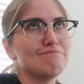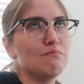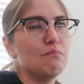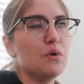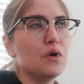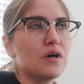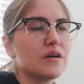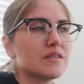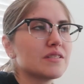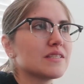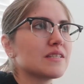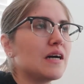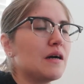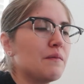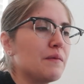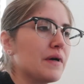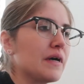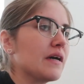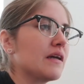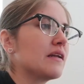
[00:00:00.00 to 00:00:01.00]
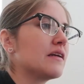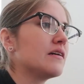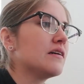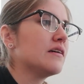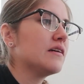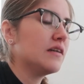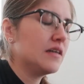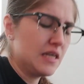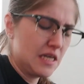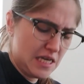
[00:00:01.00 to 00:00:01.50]
books coming.
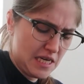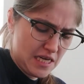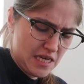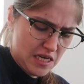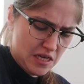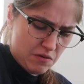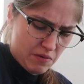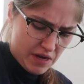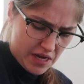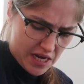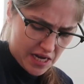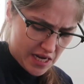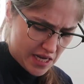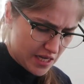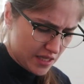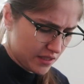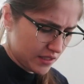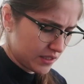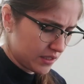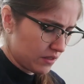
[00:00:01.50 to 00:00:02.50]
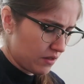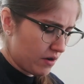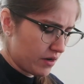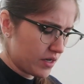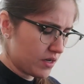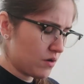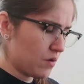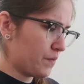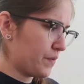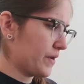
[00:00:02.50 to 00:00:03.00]
Why can't I get this
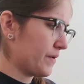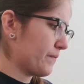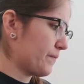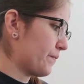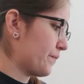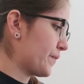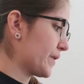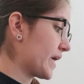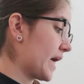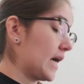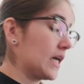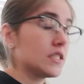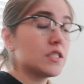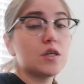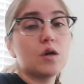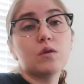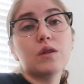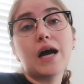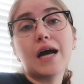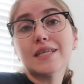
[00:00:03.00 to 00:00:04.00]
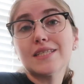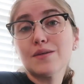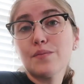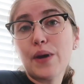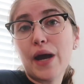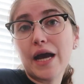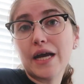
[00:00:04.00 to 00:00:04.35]
Alani open? But yeah, so lots of